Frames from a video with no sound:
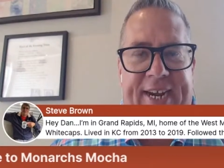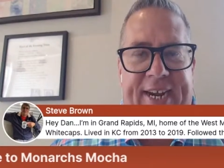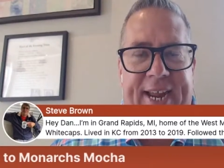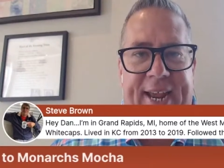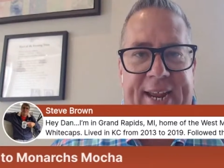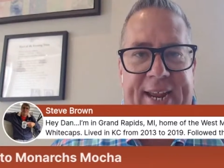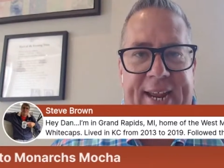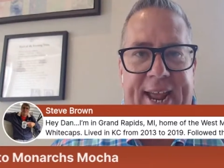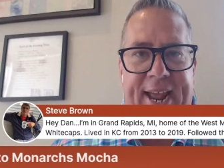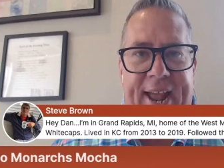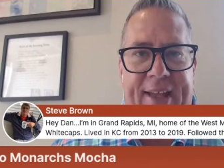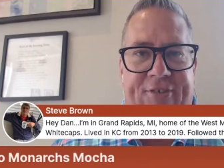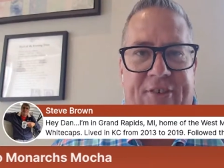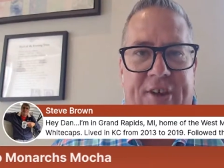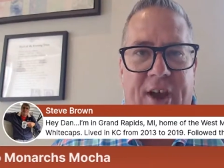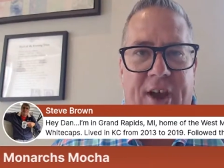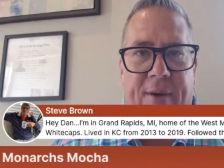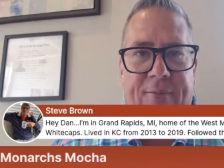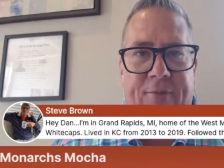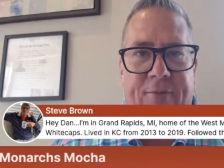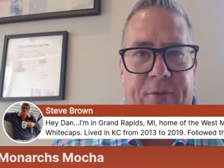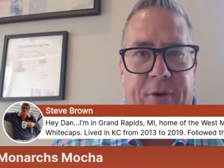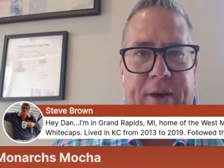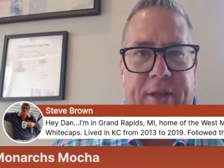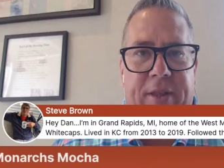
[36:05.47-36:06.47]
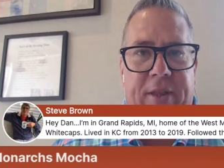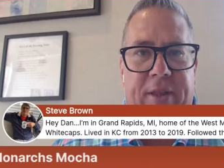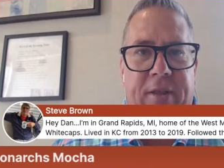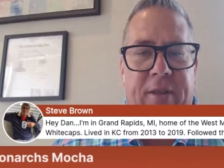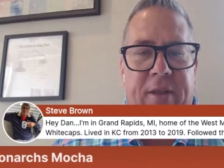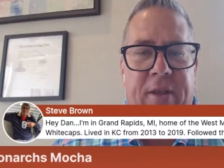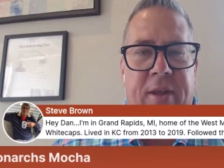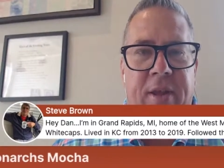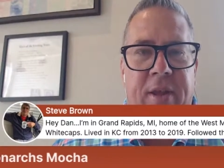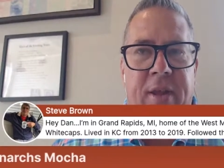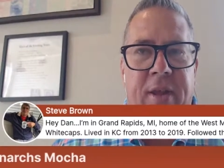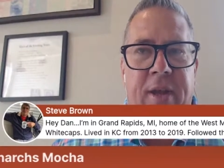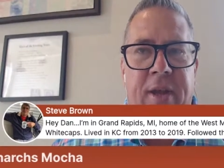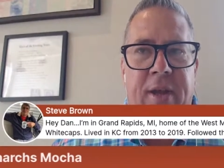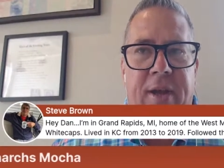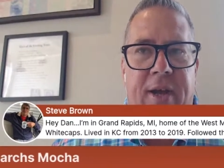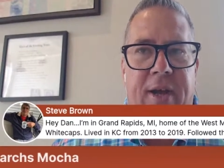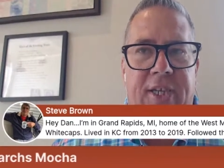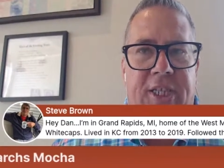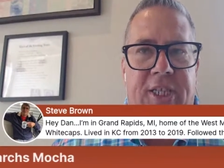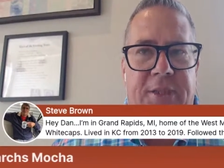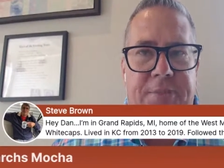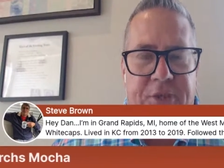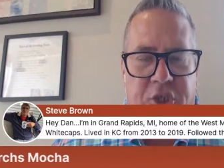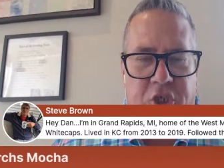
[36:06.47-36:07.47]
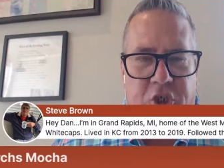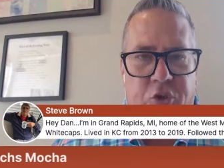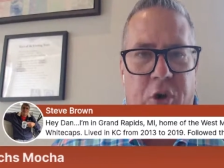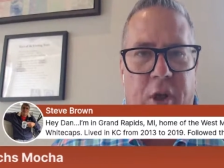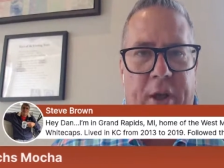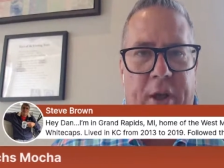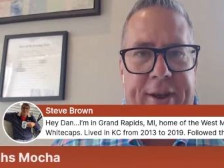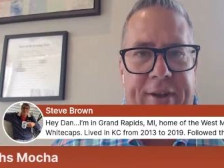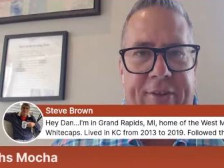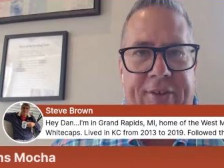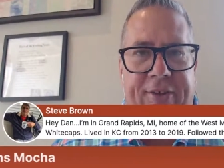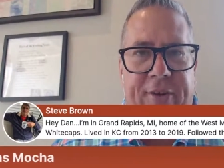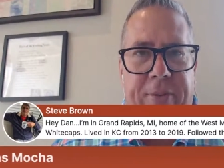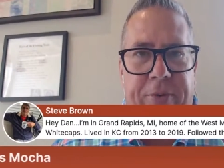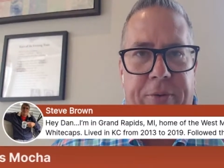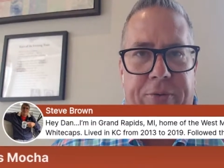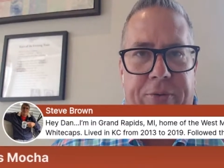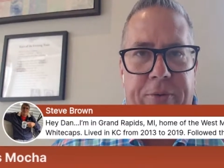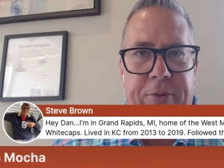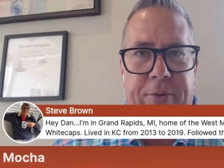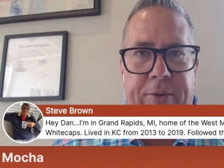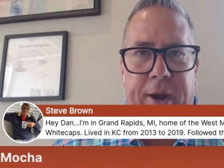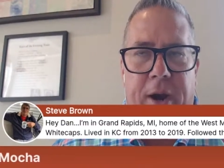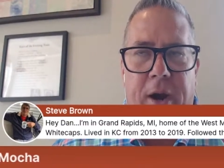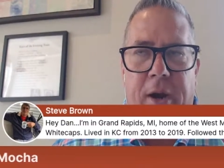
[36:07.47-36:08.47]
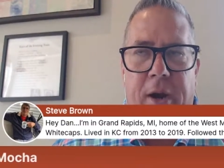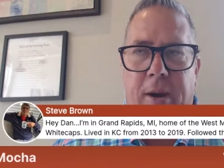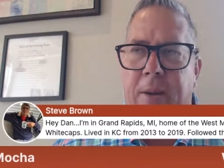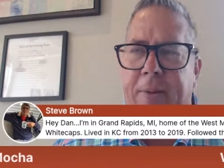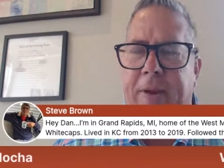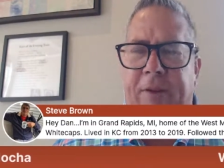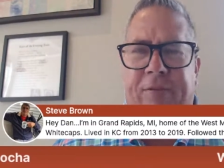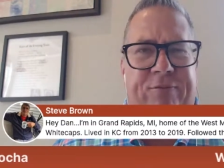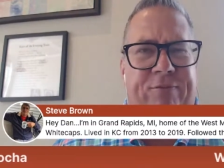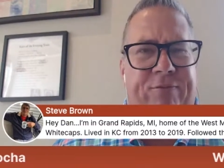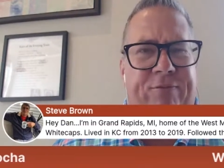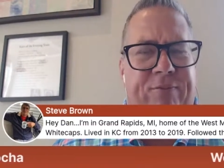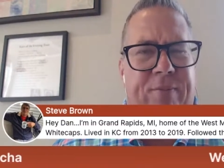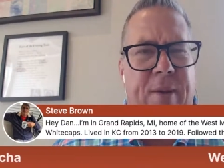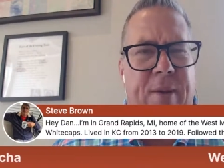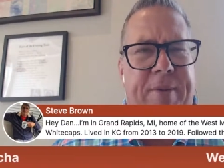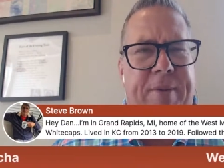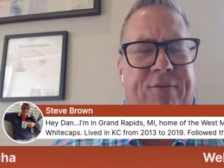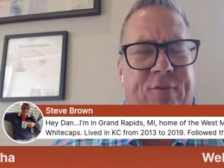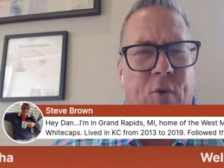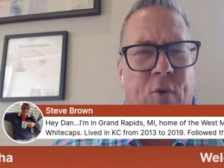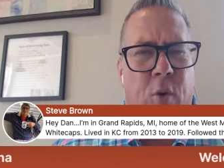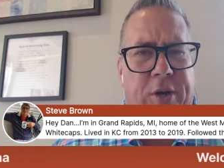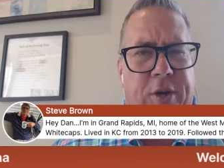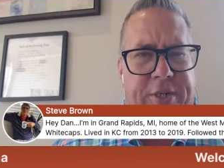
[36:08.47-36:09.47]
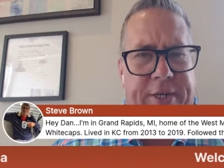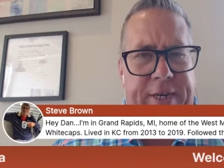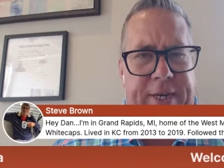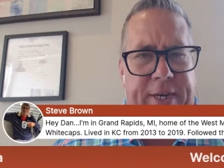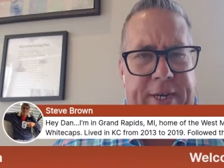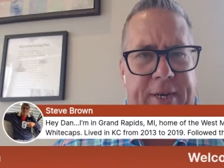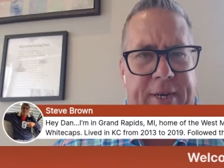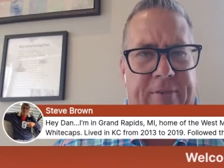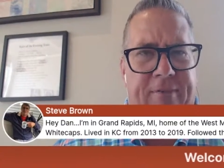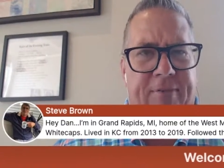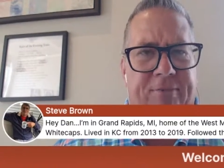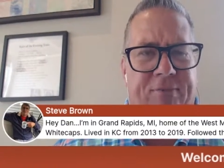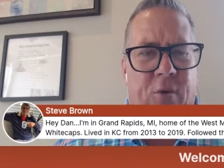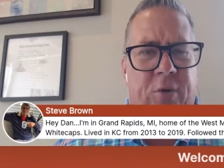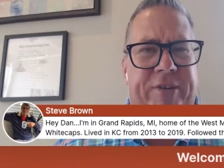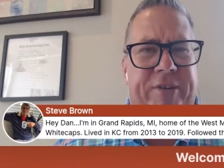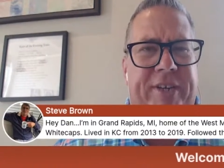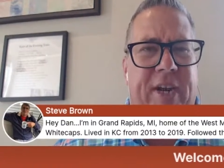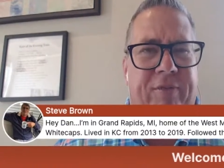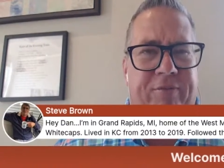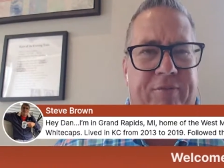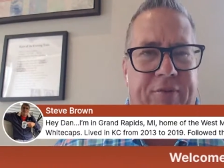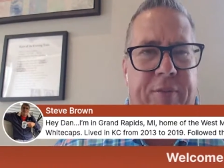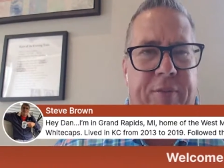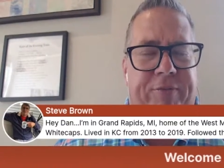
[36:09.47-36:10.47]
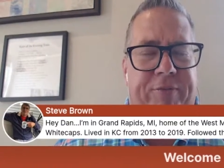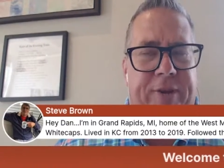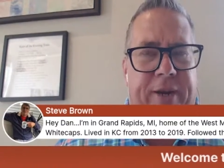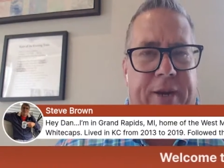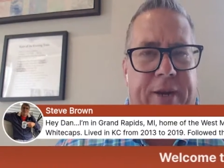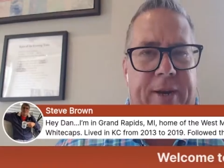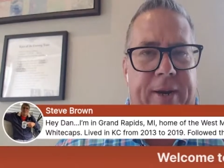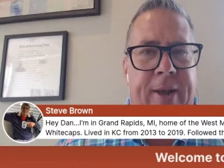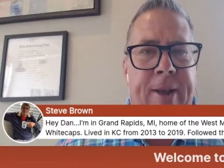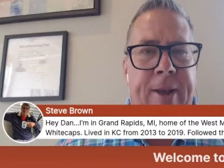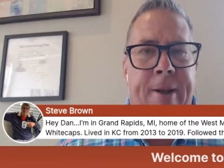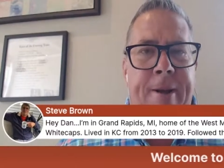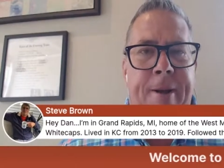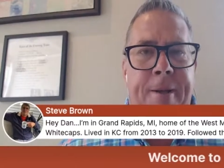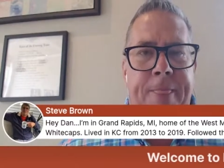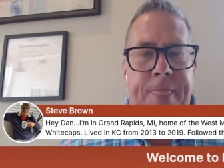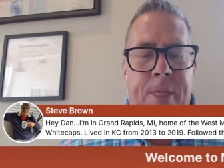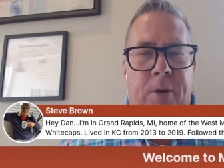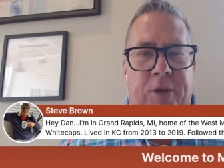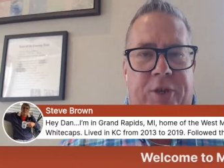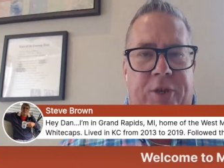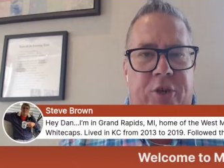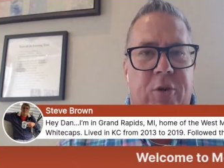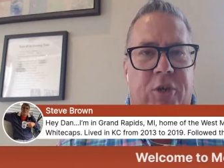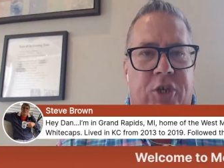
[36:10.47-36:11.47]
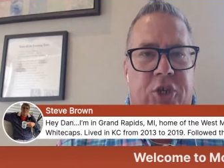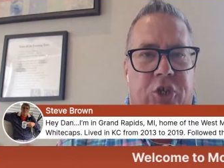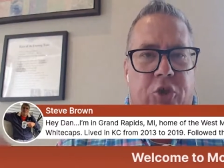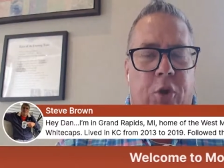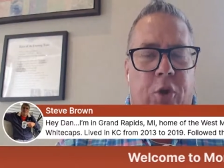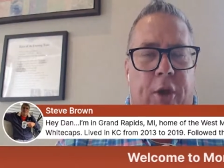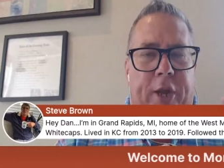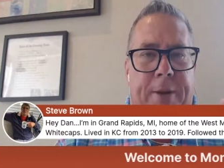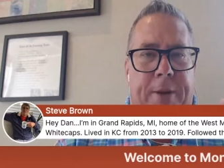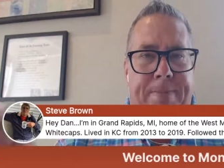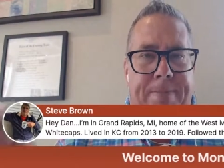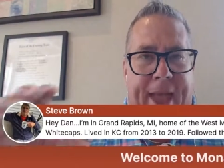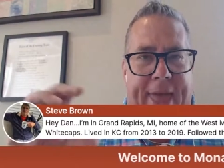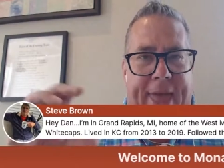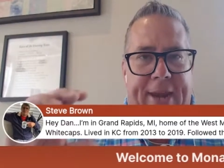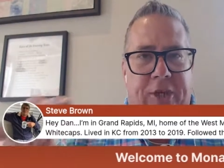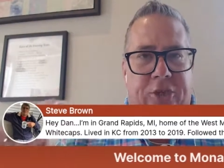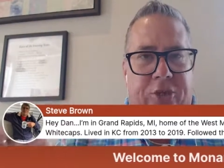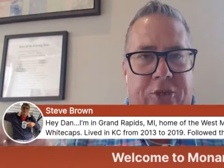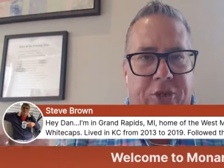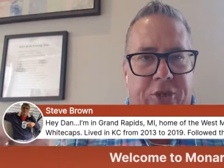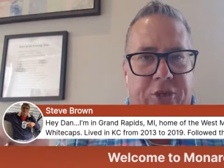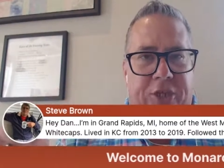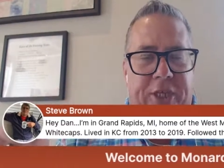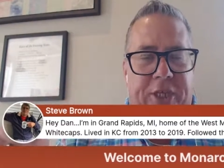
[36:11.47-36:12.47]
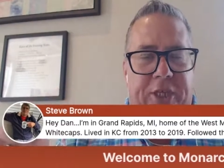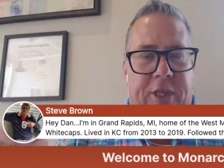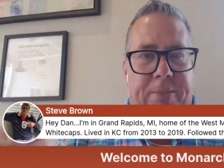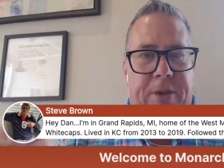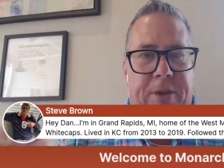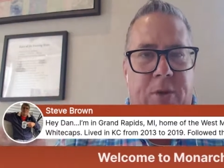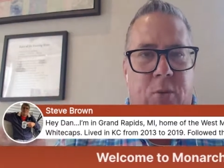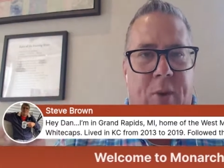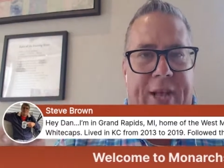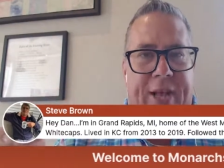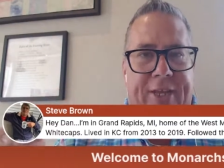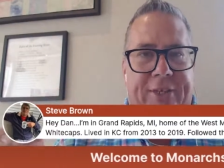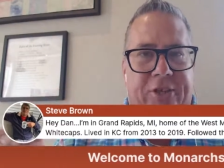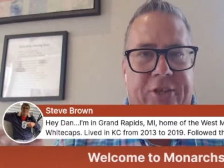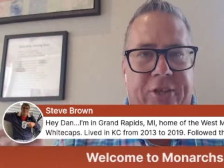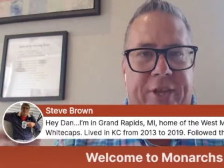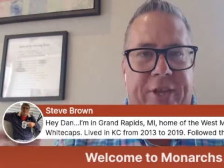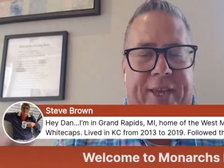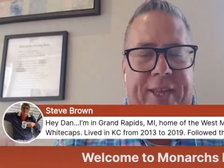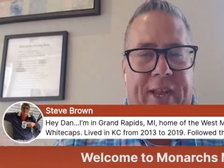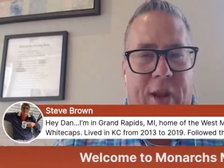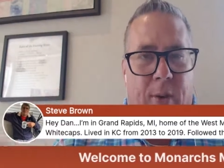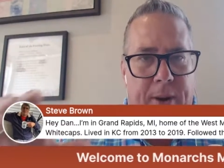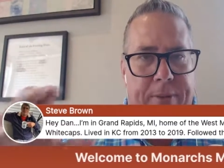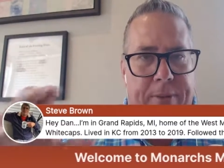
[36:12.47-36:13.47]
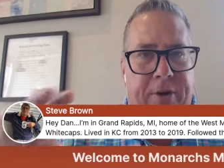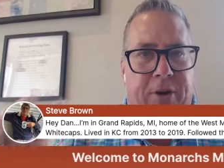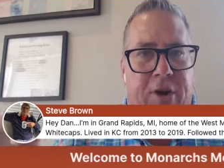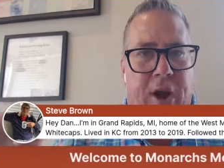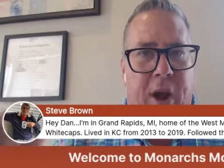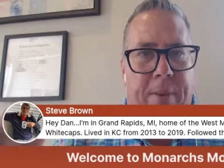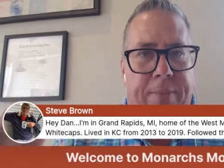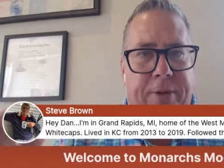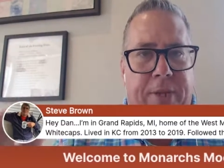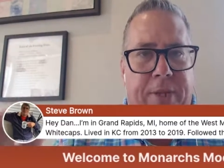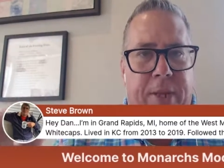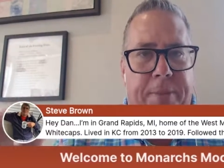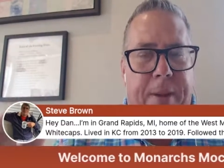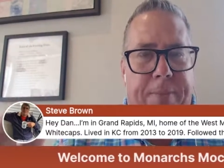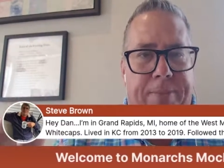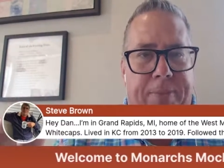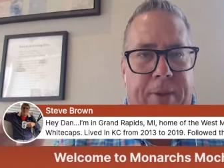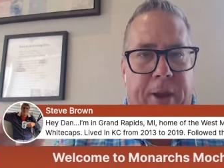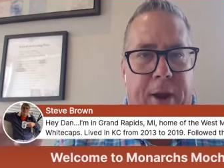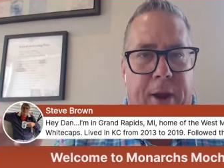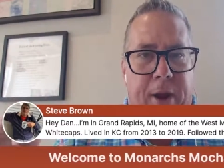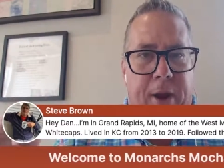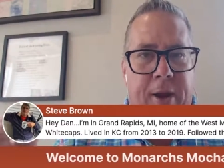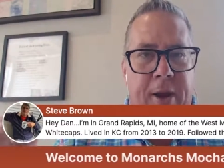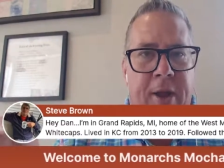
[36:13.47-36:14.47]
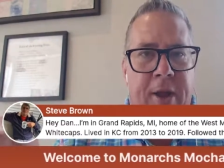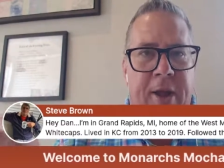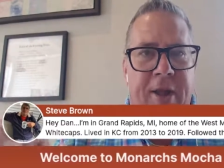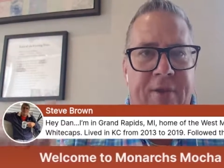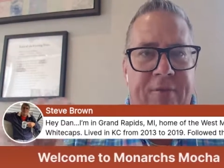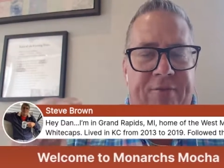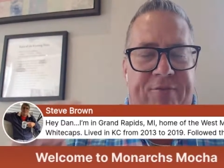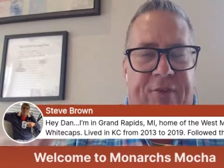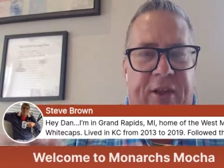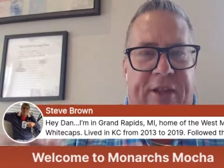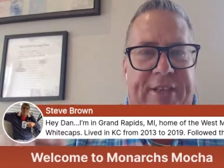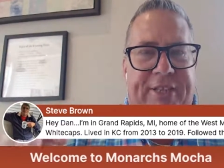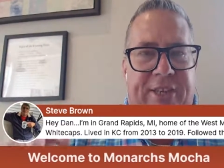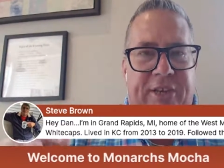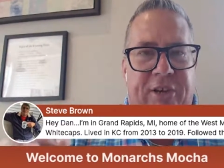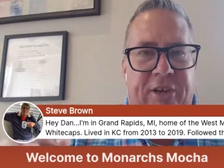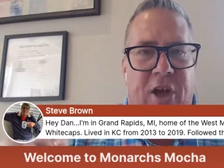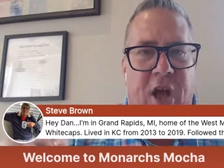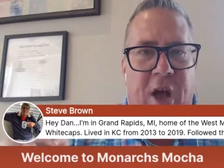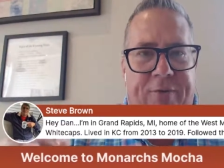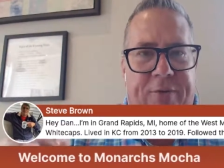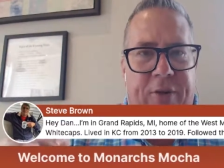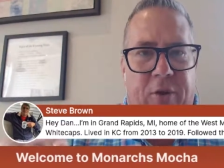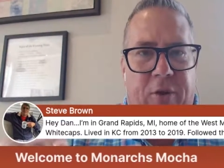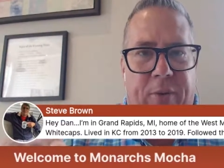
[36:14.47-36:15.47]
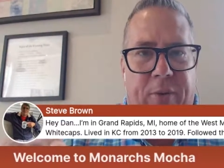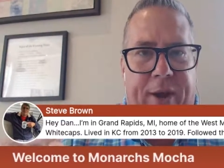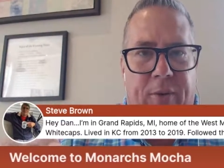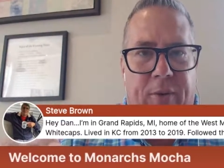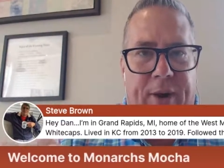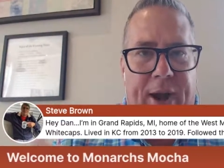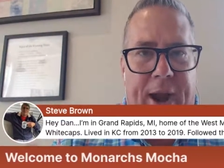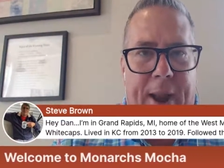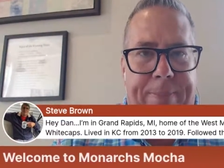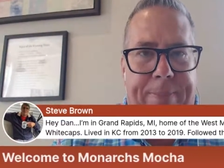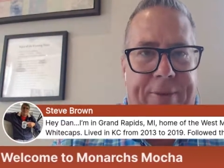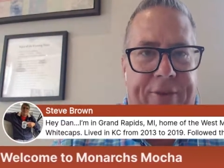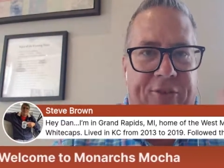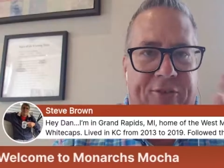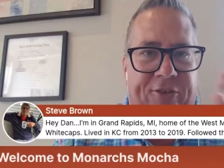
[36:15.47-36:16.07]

I guess, covering some Australians that were through there. Maybe 14 and 15. There were 2 Australian managers in the Midwest League, and I went and covered them up there facing off in Grand Rapids.